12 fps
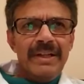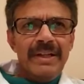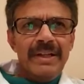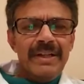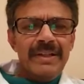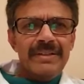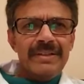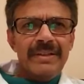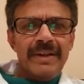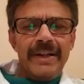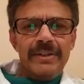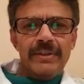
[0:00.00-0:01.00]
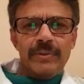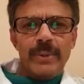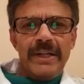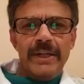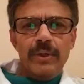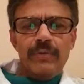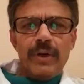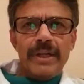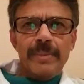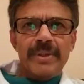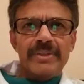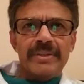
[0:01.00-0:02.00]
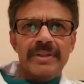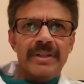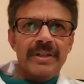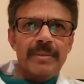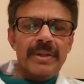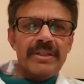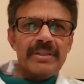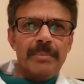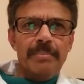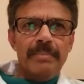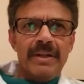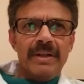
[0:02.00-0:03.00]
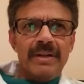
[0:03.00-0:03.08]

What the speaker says: It's in the range of 20 to 40%, but some